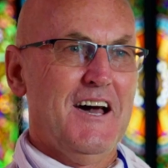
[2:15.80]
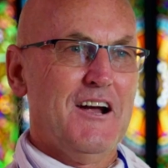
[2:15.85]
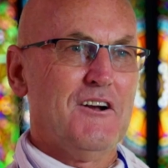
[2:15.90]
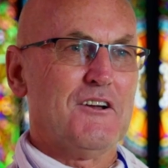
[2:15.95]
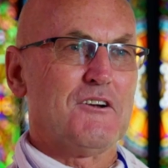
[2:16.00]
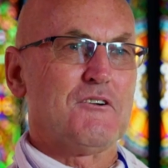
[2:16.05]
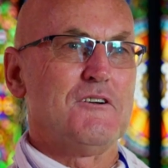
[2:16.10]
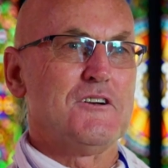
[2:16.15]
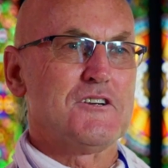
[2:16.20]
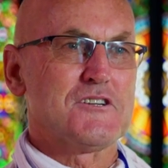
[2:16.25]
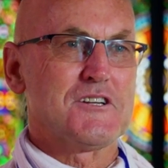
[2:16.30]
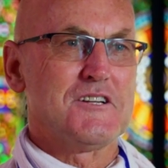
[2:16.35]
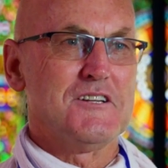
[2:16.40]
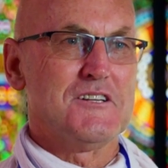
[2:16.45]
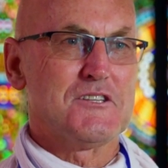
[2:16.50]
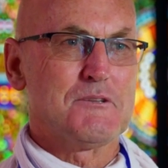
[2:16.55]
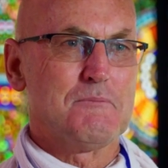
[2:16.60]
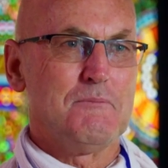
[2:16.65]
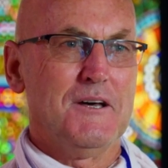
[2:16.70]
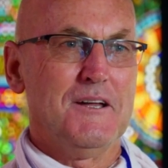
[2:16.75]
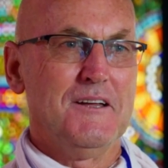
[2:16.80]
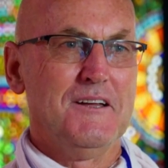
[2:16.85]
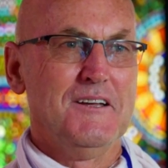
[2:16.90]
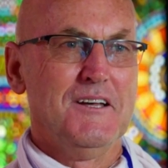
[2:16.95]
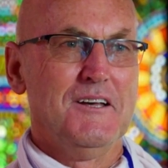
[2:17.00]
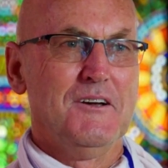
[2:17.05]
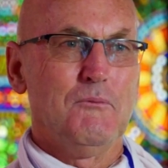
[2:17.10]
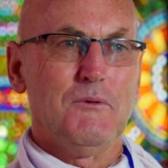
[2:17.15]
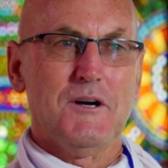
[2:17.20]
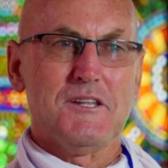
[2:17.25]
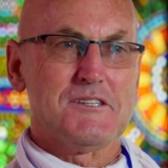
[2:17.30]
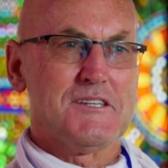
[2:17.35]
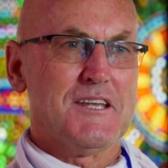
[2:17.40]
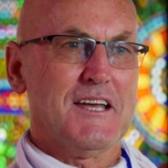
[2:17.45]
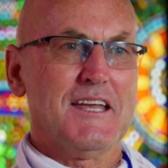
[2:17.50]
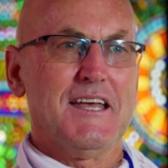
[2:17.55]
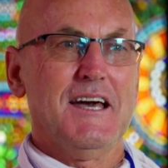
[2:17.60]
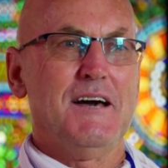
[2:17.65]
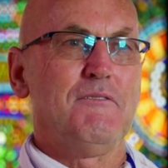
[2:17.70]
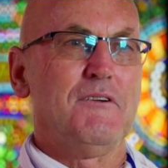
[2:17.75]
Hare Krishnas, but once
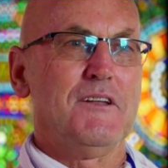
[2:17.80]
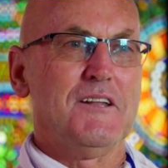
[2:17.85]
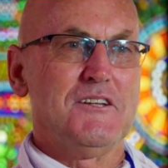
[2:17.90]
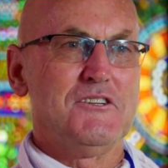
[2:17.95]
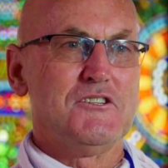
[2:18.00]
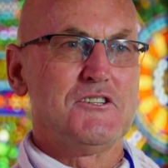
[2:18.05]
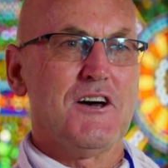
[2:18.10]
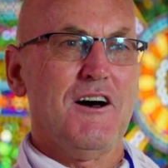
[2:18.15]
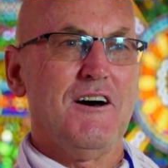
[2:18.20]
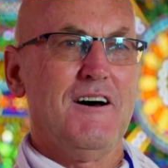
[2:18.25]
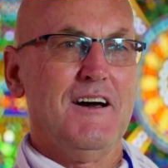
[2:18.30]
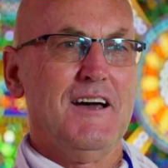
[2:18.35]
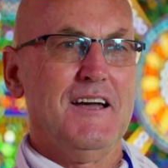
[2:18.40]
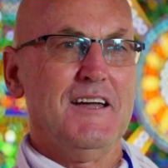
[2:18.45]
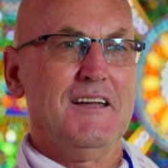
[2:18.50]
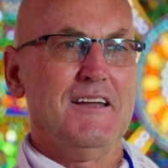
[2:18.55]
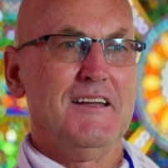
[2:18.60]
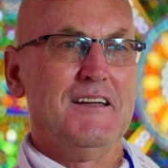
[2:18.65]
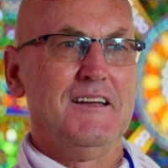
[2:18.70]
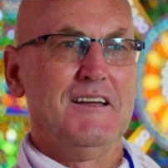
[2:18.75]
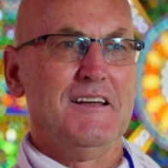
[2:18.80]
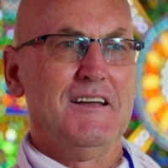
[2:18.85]
they're covered and die,